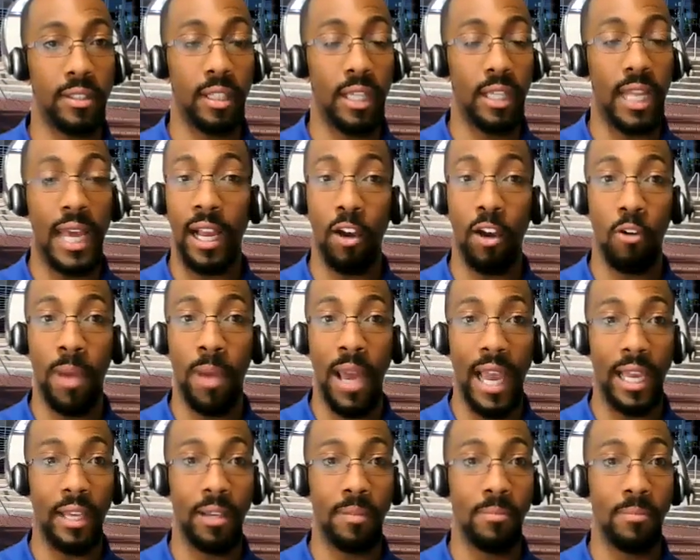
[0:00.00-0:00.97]
to like go
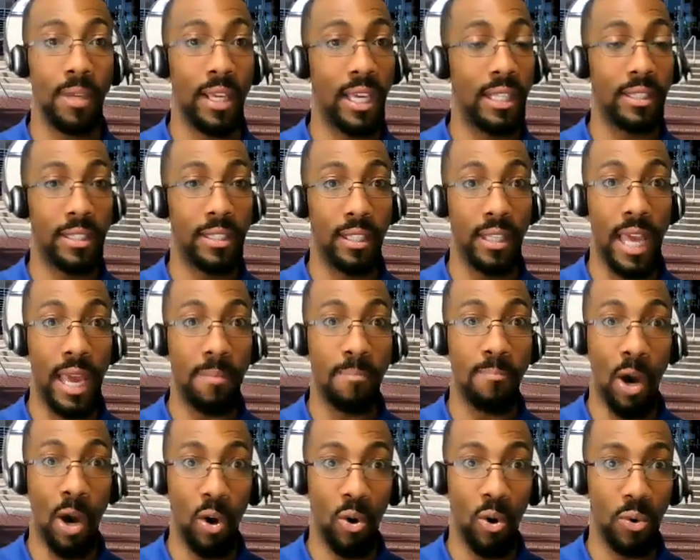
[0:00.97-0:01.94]
back into that
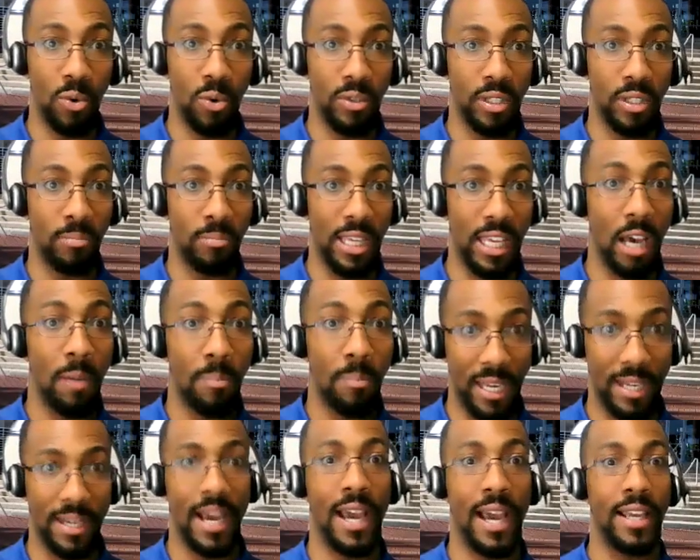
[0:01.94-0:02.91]
mode to be up
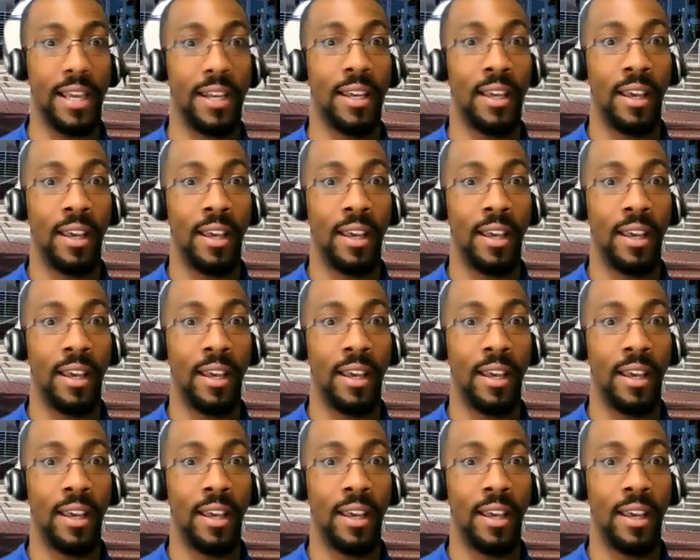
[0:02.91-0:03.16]
at night,